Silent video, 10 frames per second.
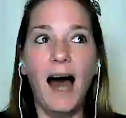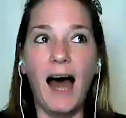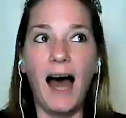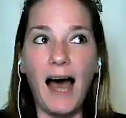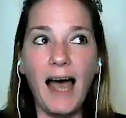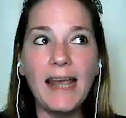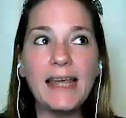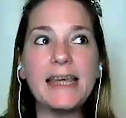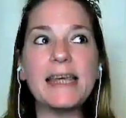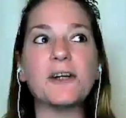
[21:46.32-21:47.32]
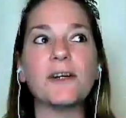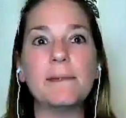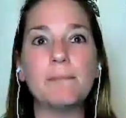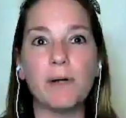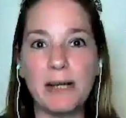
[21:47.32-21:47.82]
I hear
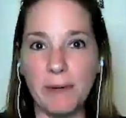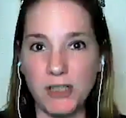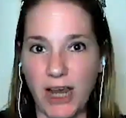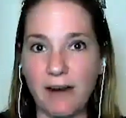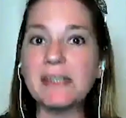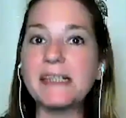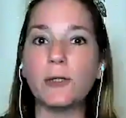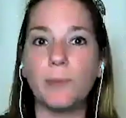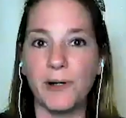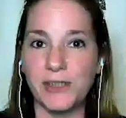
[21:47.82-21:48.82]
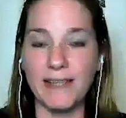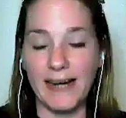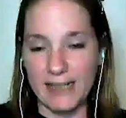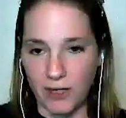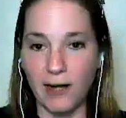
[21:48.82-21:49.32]
it pretty much every single person that I
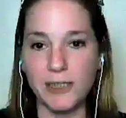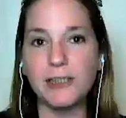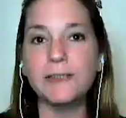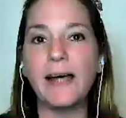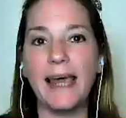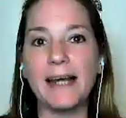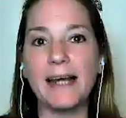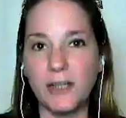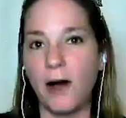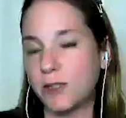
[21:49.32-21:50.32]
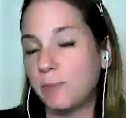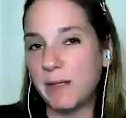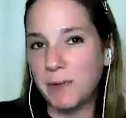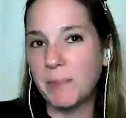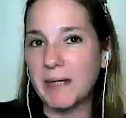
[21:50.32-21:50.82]
talk to. And I talk to
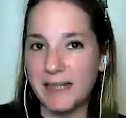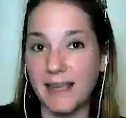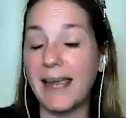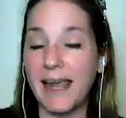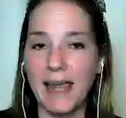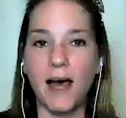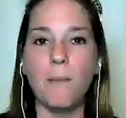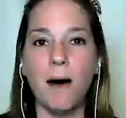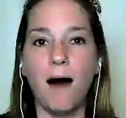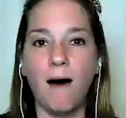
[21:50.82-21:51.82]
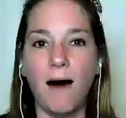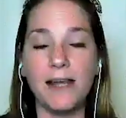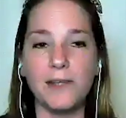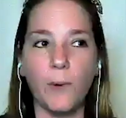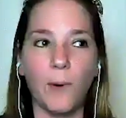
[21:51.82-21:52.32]
people because I am on
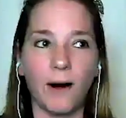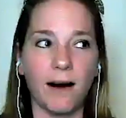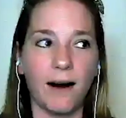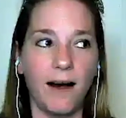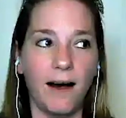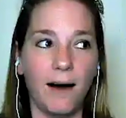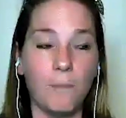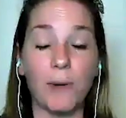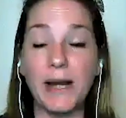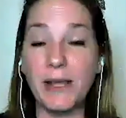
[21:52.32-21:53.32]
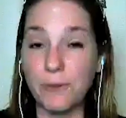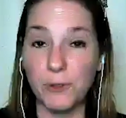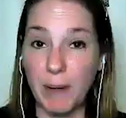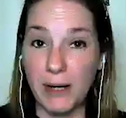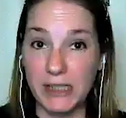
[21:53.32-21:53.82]
your uh, breakthrough
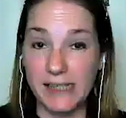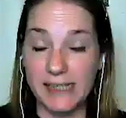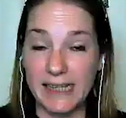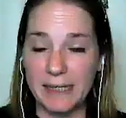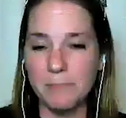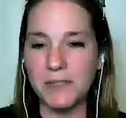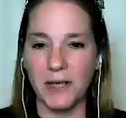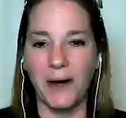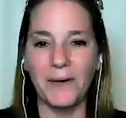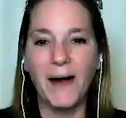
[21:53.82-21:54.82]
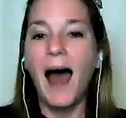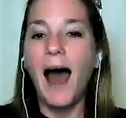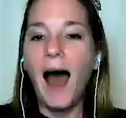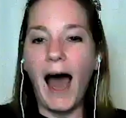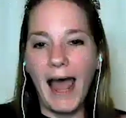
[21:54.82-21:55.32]
specialist team. So I